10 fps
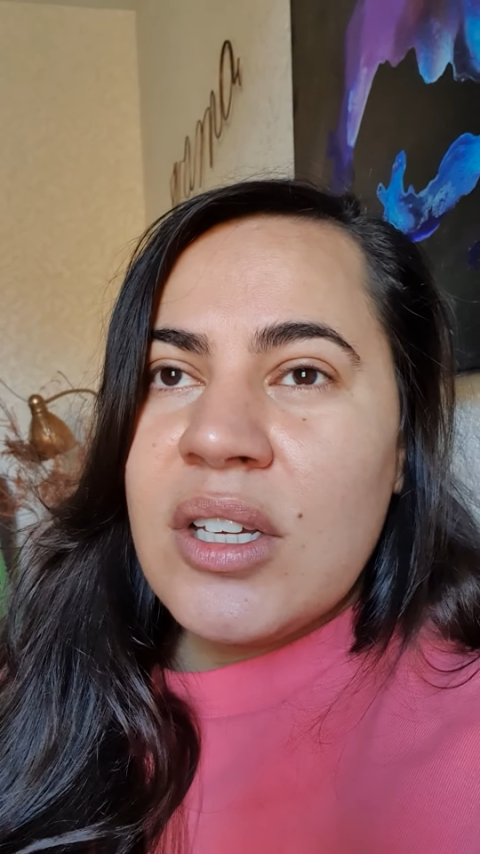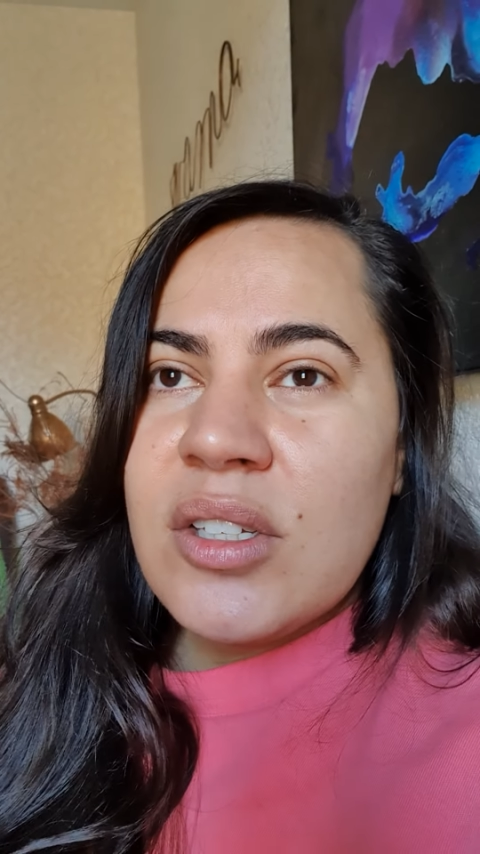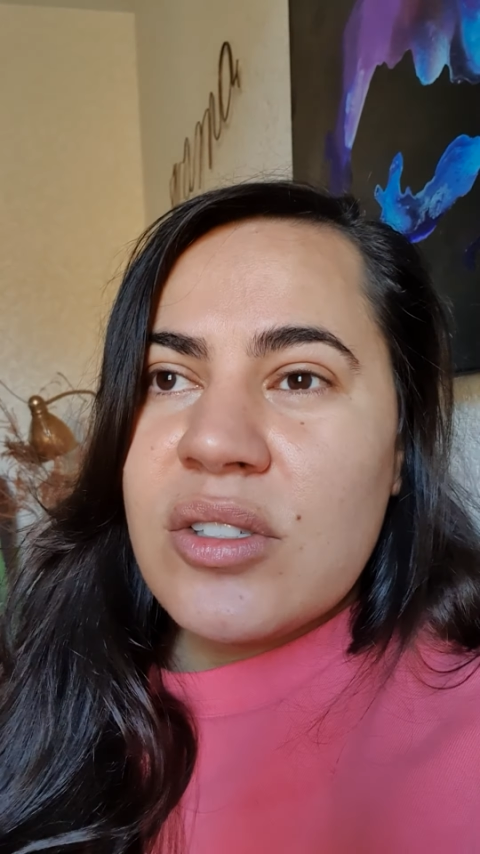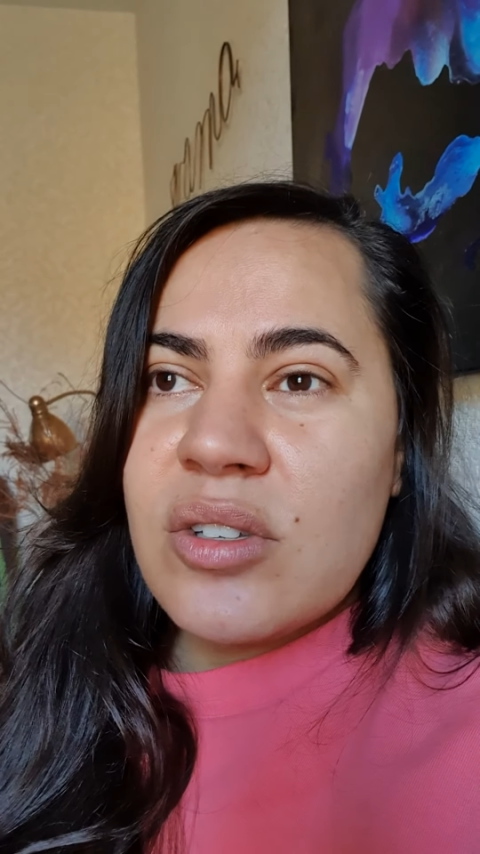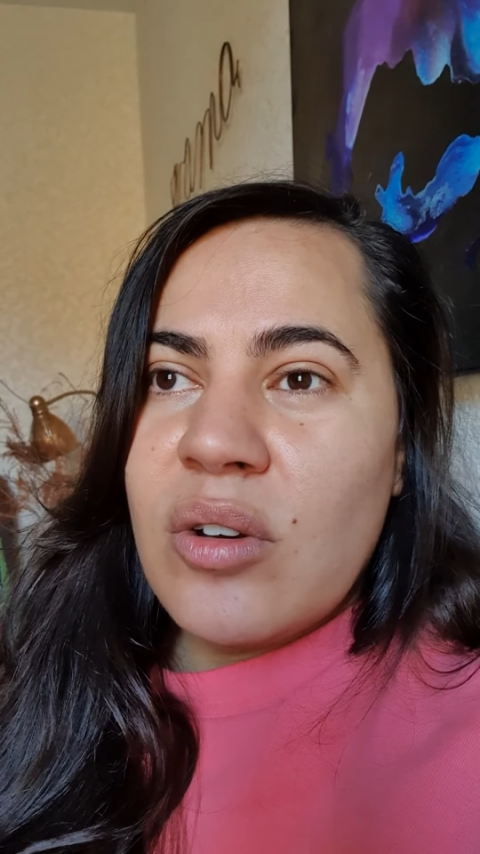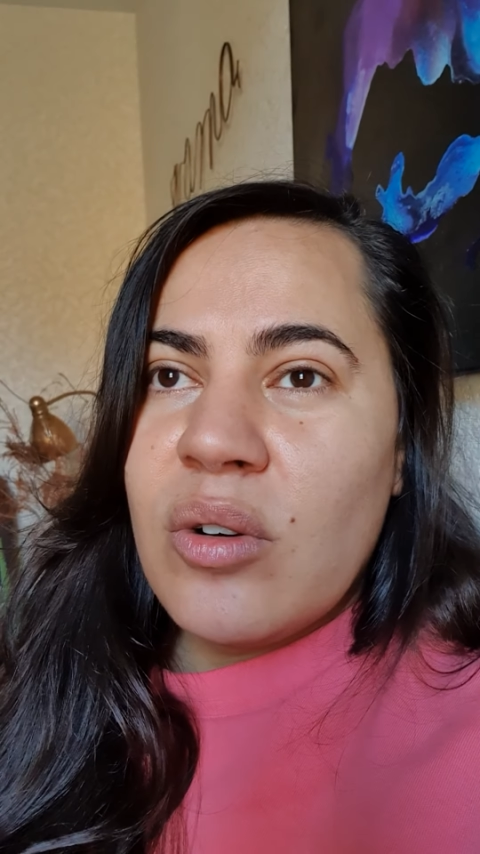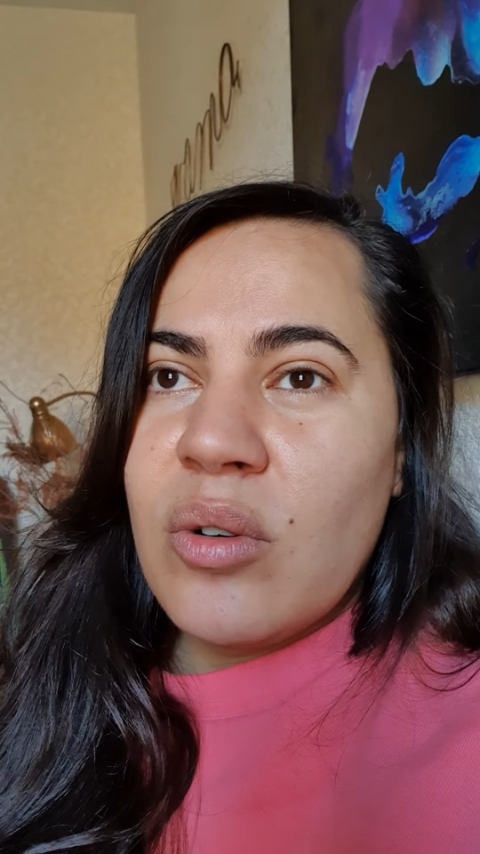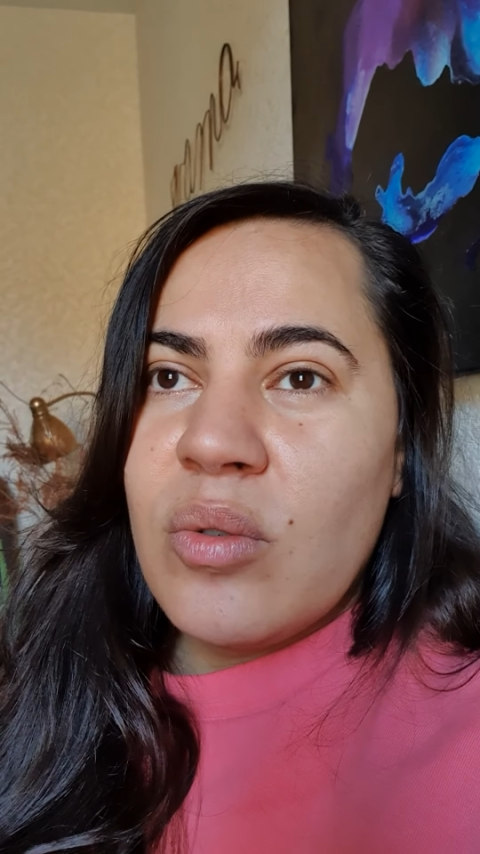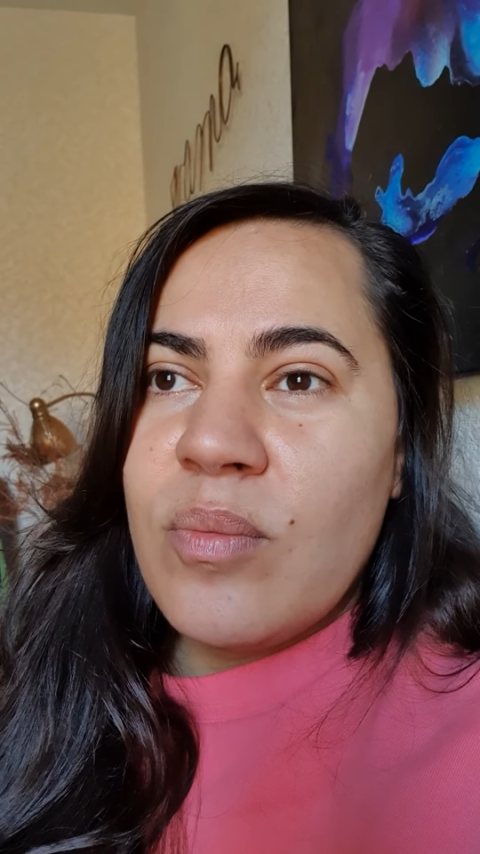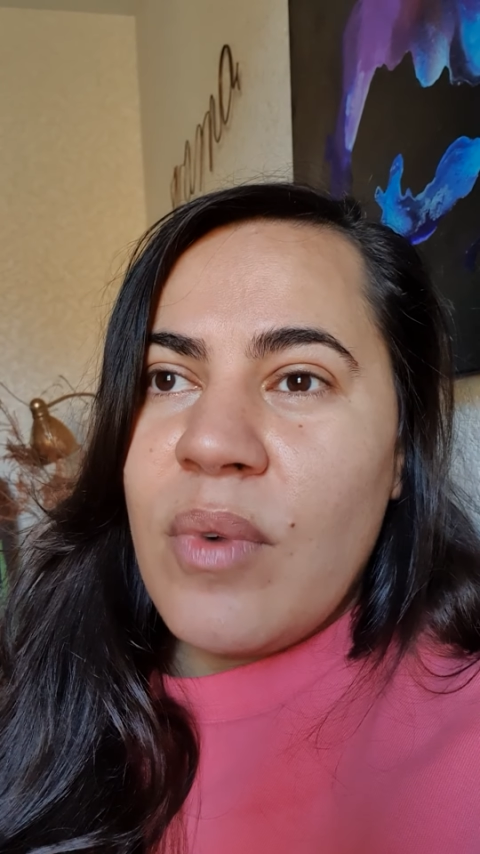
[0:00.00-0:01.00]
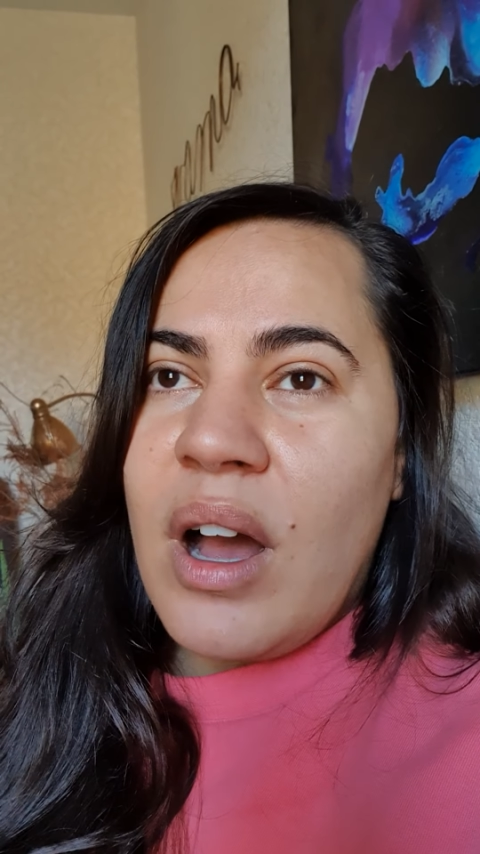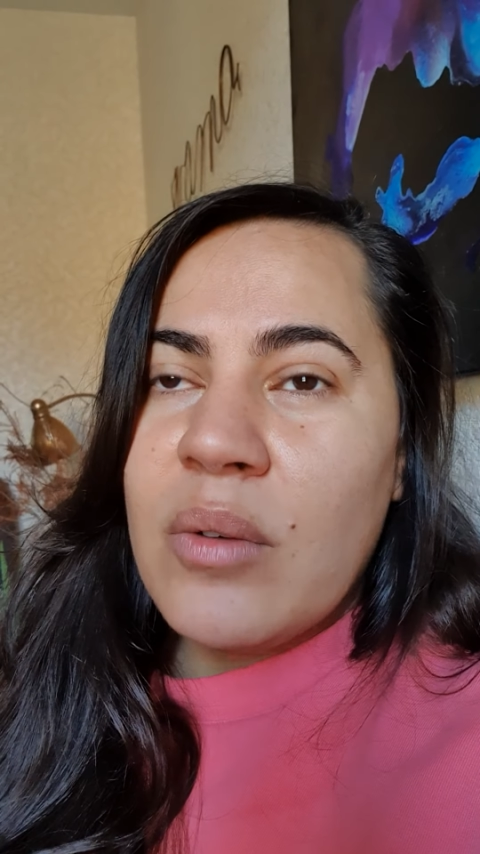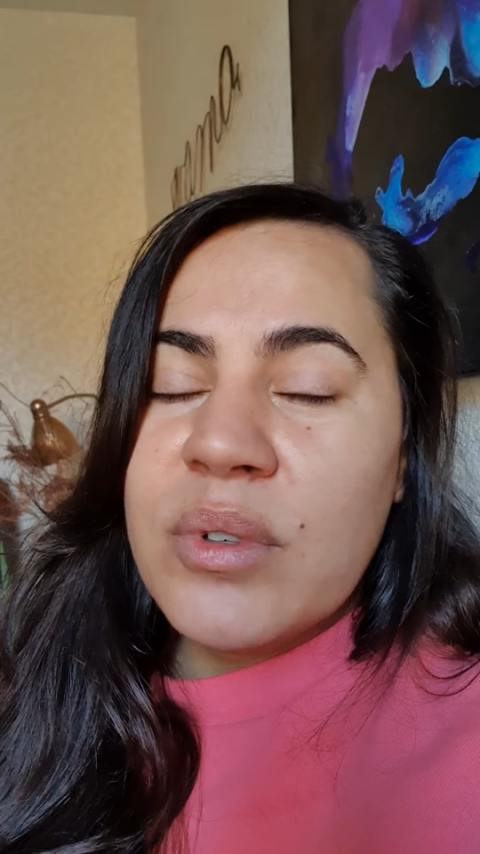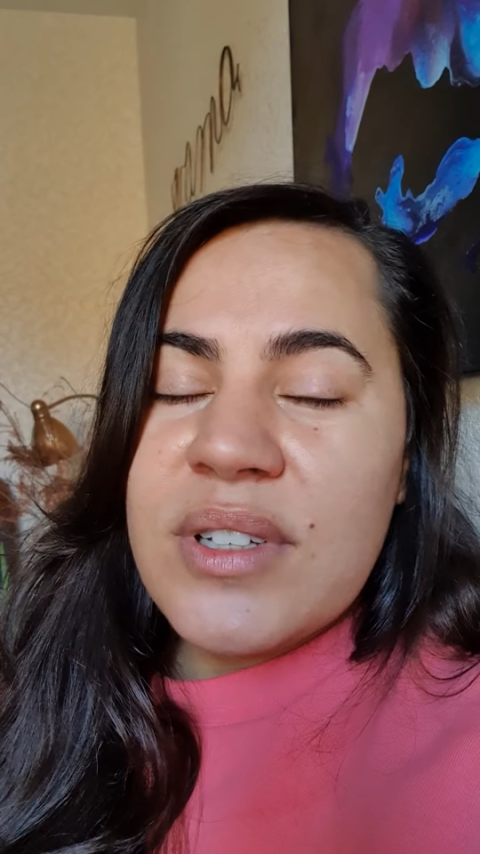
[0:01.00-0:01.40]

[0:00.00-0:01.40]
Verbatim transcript: so um, i would